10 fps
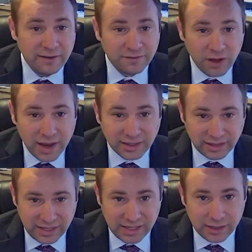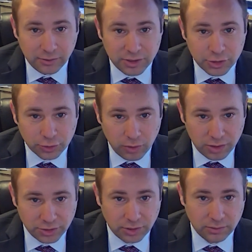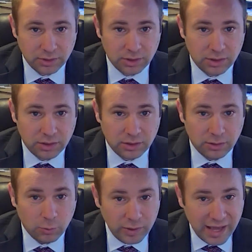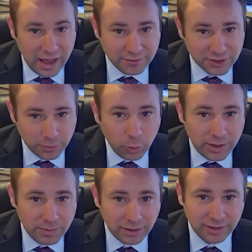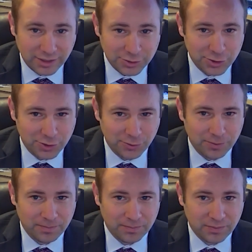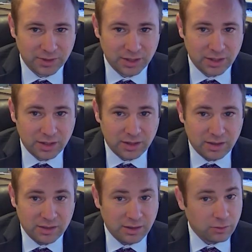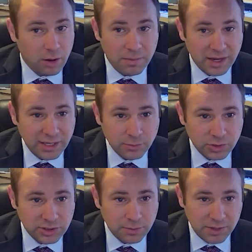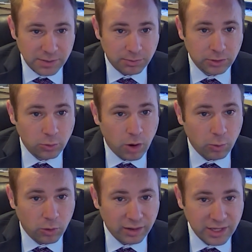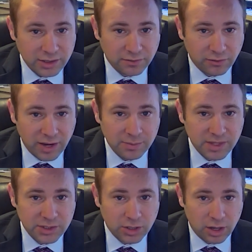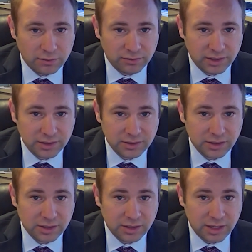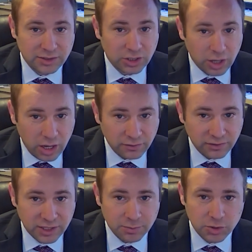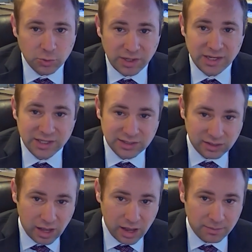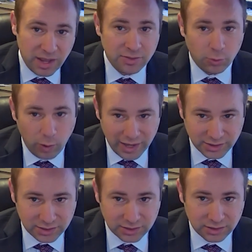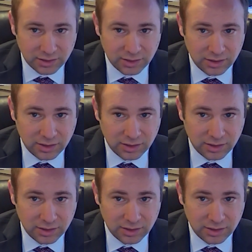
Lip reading: And finally, here in Toronto, we have some rebuilding to do. There are many Muslim people who are working to frame this conflict as a conflict between Islam and the West.